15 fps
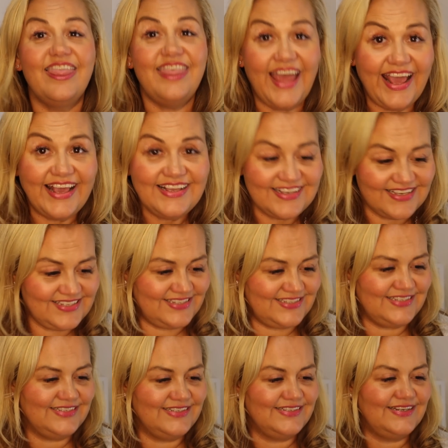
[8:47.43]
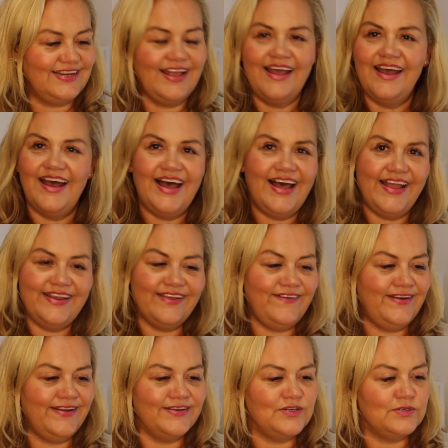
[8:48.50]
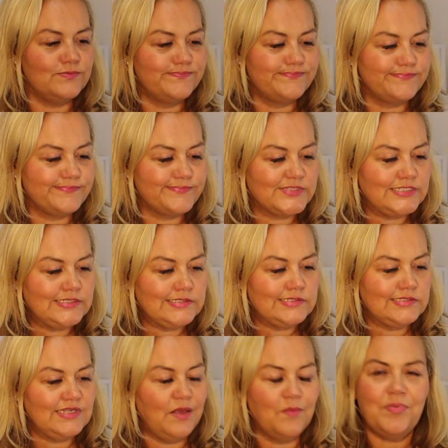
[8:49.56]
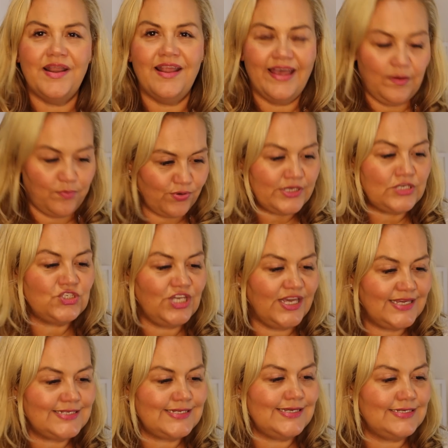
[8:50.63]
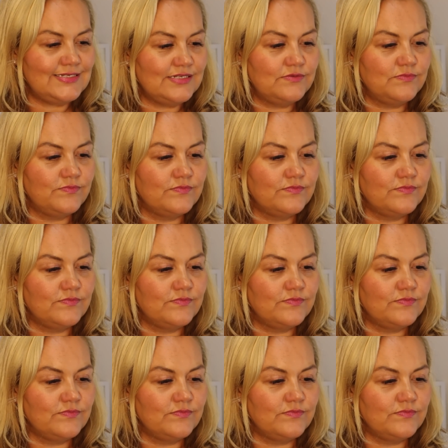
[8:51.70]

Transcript: Thanks. I don't know, but I appreciate it.